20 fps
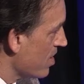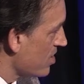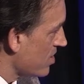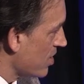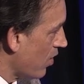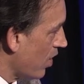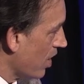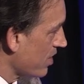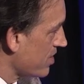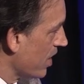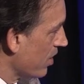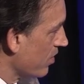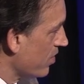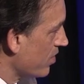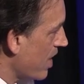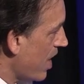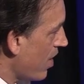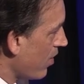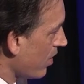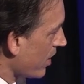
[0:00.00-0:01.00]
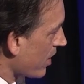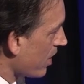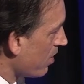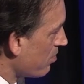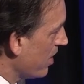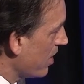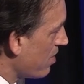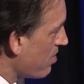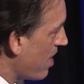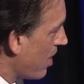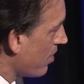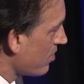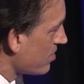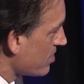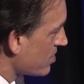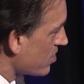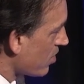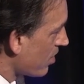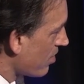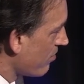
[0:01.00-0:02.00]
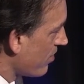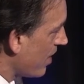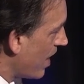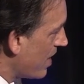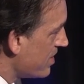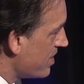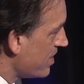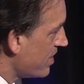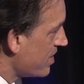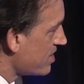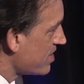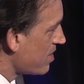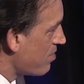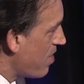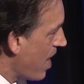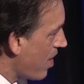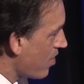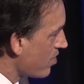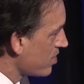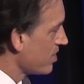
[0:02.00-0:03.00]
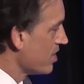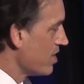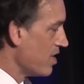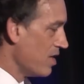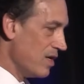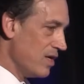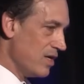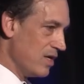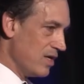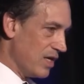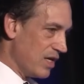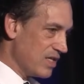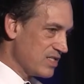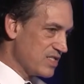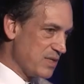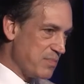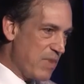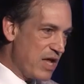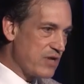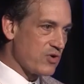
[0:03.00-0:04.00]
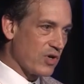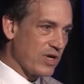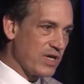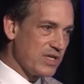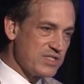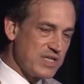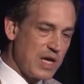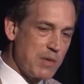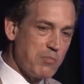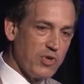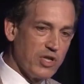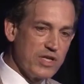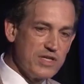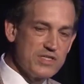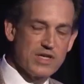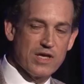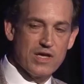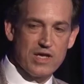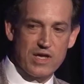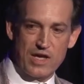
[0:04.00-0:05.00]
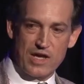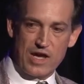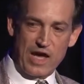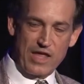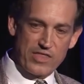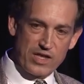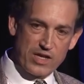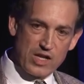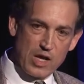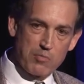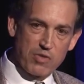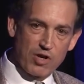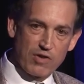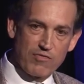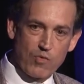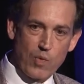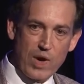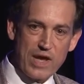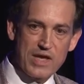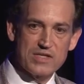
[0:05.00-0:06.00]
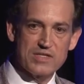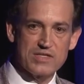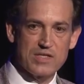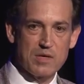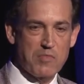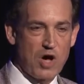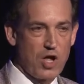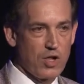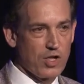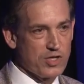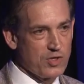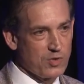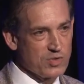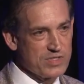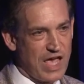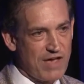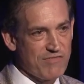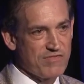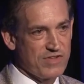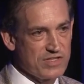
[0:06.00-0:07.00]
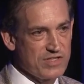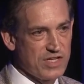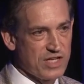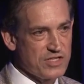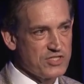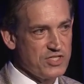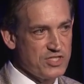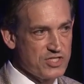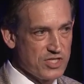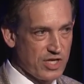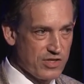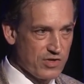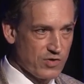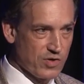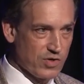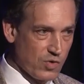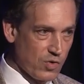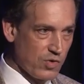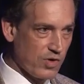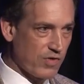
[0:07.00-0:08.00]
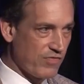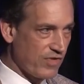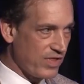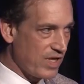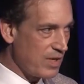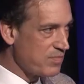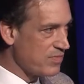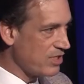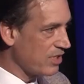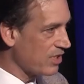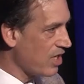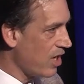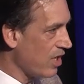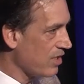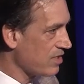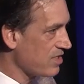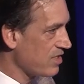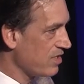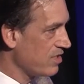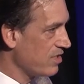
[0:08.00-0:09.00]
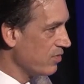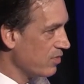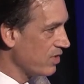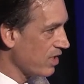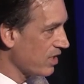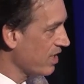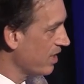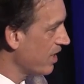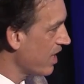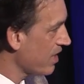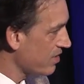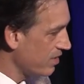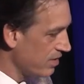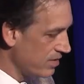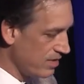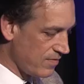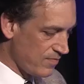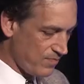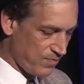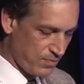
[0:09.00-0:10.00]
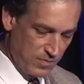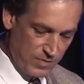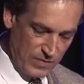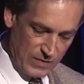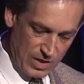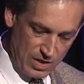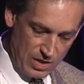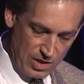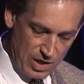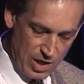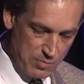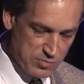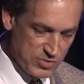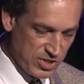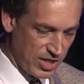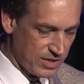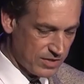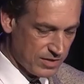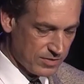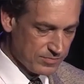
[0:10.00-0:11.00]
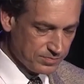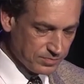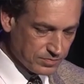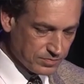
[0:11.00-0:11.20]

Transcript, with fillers: So I'll tell you now a little bit about sort of ideas about uh, symmetric assemblies and the number of ways the molecules have to touch each other in order for them to constitute a connected uh, object.